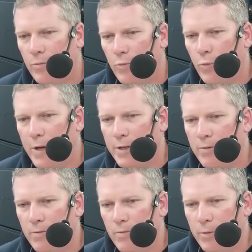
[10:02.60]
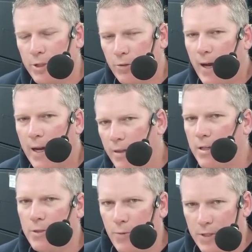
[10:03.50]
We tried
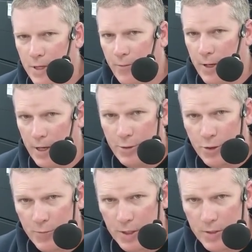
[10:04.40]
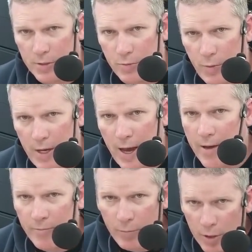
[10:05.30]
this with different instruments. We
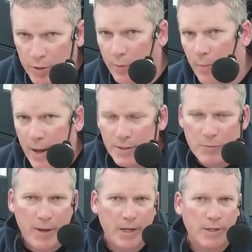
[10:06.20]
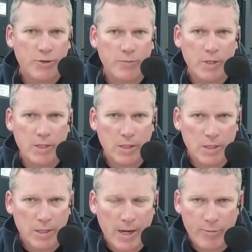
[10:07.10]
have multiple mass spec instruments in
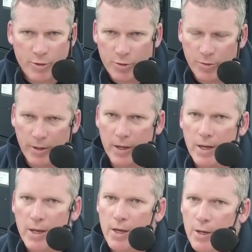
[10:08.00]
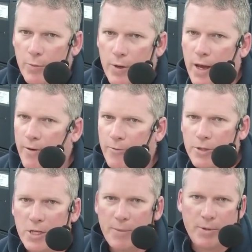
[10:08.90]
this laboratory. We have, for
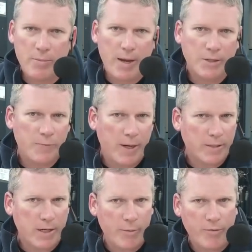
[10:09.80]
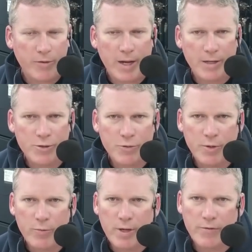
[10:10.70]
example, a mass spec time of flight
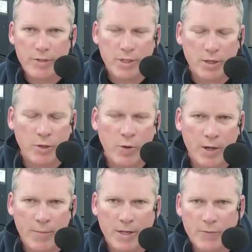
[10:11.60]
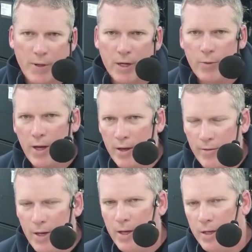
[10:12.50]
instrument. We have a single quad mass spec. We have
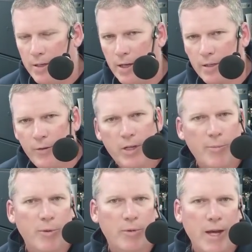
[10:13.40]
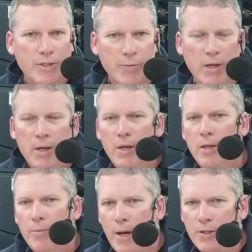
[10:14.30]
an inductively coupled plasma
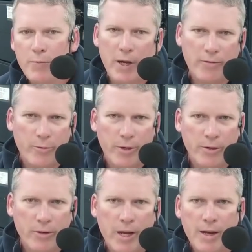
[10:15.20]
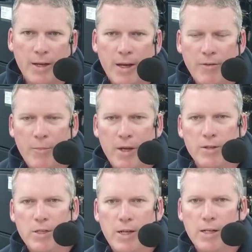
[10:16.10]
mass spec for inorganic heavy
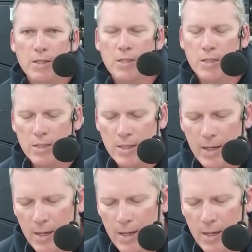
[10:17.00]
metals analysis.